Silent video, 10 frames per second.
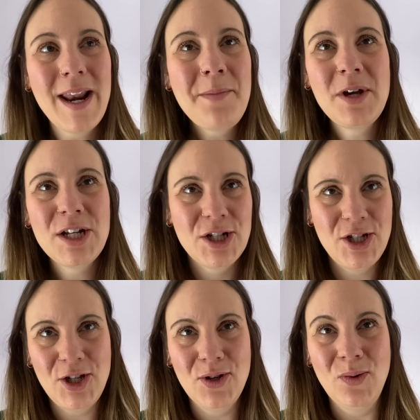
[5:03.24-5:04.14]
I'm gonna
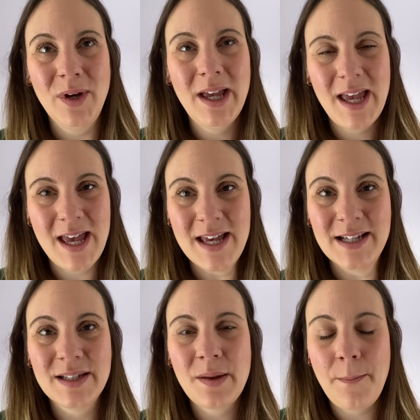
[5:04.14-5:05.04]
do
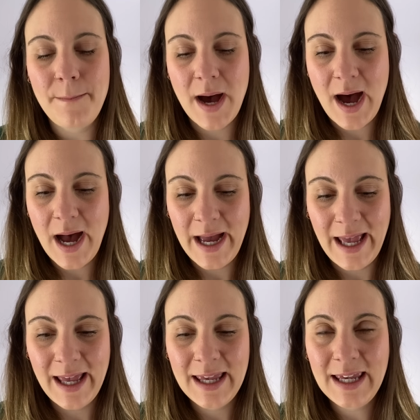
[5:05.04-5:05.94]
is
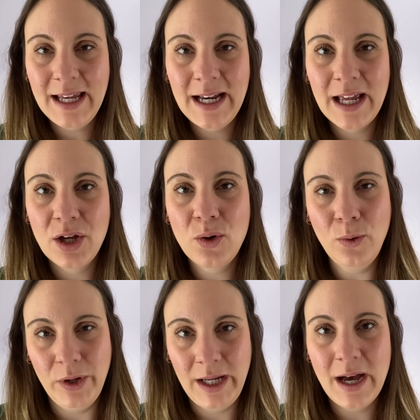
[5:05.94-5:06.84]
my heating and
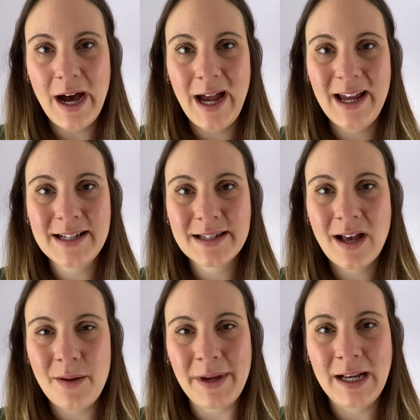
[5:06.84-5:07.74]
cooling guy is
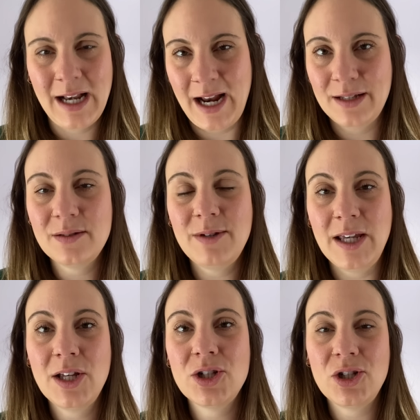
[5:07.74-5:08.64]
coming next
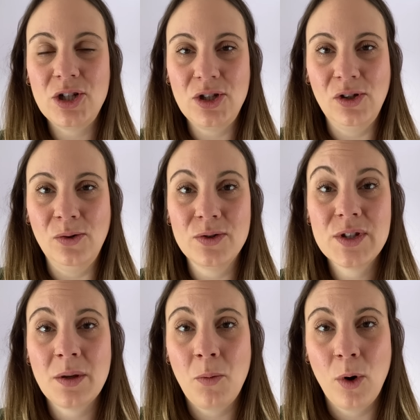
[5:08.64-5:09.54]
week to do
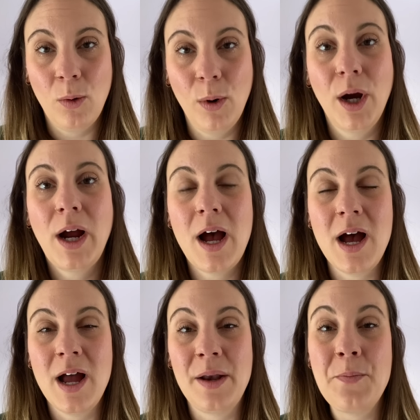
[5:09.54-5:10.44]
some more work
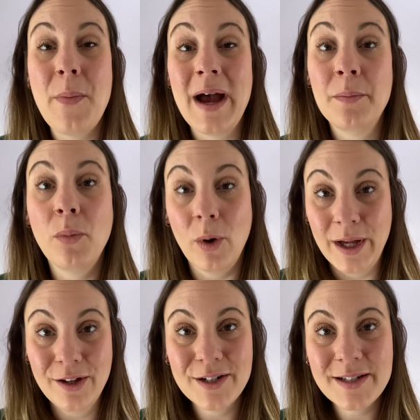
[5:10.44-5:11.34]
on my
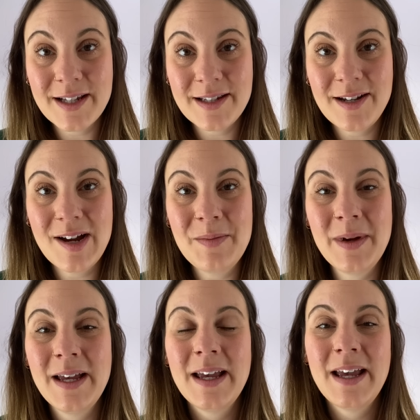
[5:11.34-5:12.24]
boiler
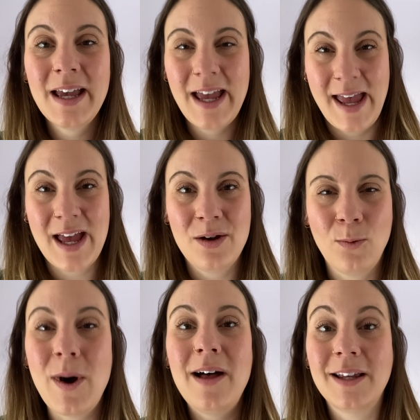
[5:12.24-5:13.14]
system. And
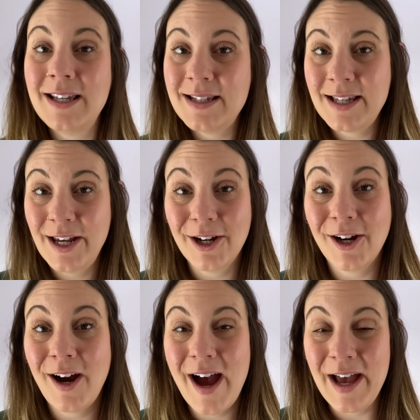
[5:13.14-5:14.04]
while he's
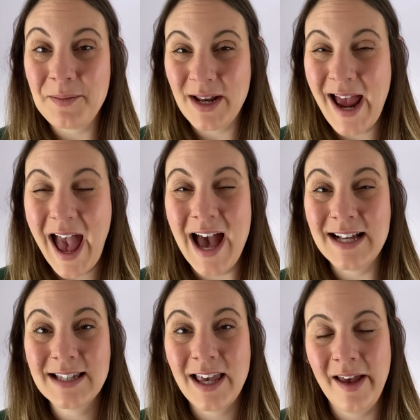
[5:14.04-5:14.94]
here, I'm gonna
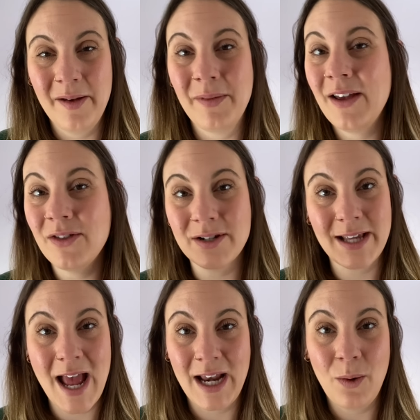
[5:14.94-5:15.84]
ask him if there's
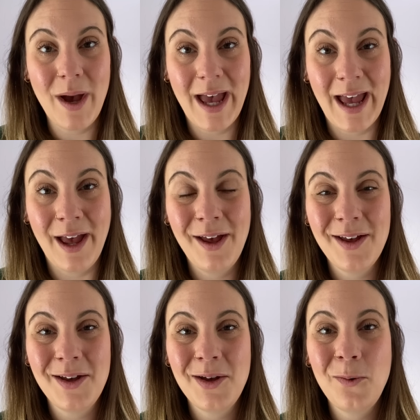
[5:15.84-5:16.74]
any way
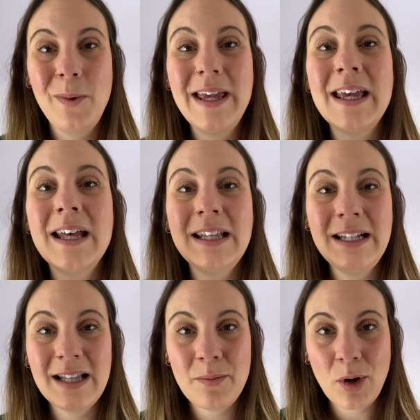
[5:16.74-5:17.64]
we can
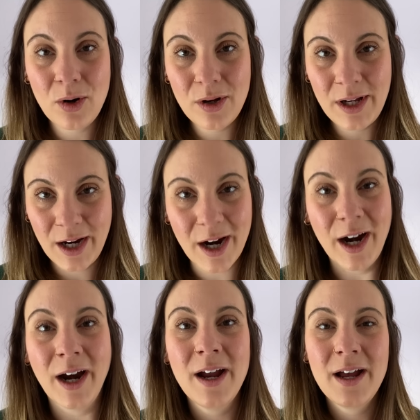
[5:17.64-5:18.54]
clean them
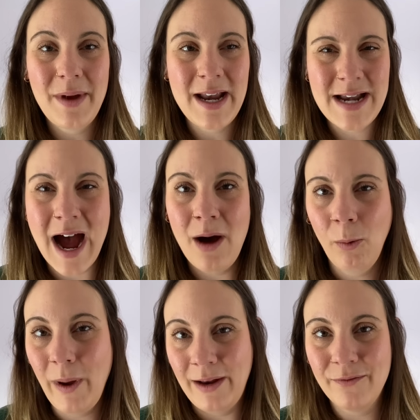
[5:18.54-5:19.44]
earlier and not
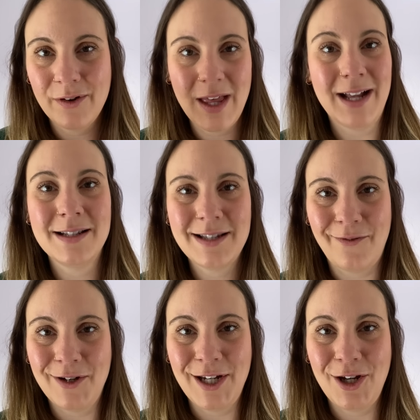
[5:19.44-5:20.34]
wait for that
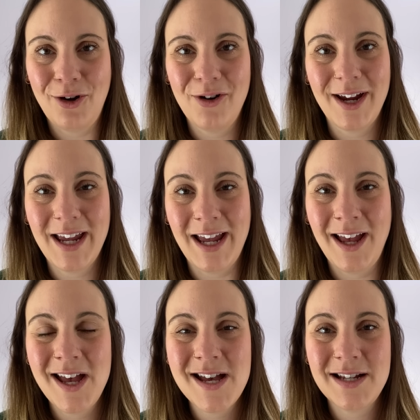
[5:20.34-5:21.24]

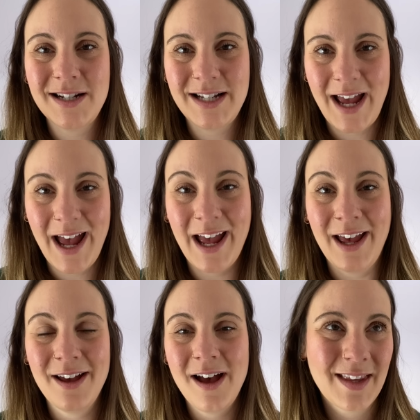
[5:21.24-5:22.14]
70-degree
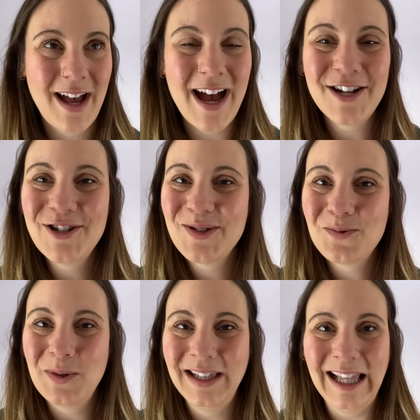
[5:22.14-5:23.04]
day. I just
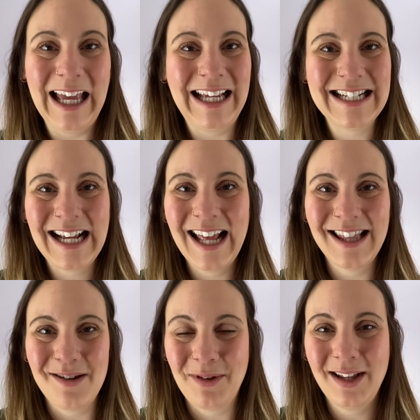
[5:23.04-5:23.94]
would like to get
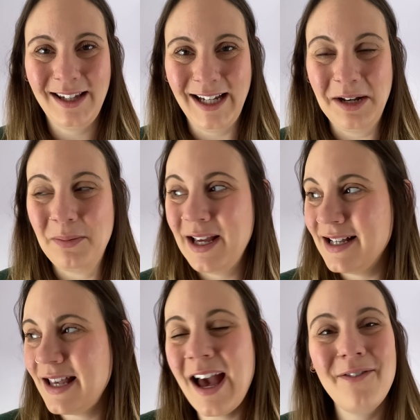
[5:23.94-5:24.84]
them clean
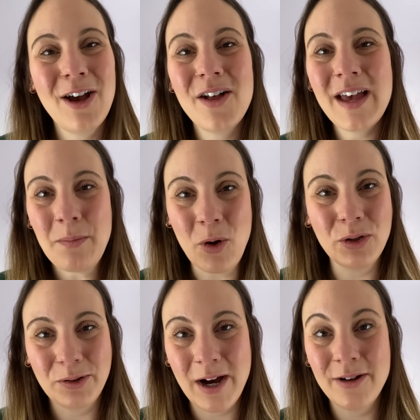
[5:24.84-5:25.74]
because having all that mold
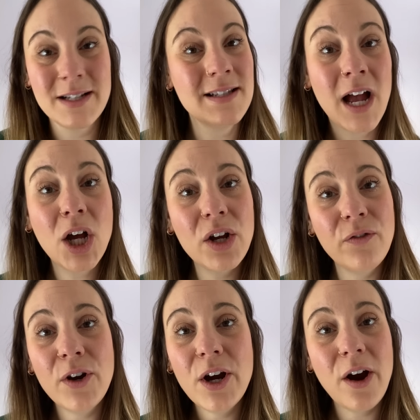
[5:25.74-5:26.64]
around is not good
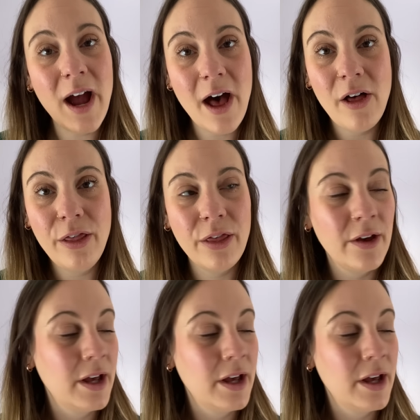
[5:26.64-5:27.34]
for your health.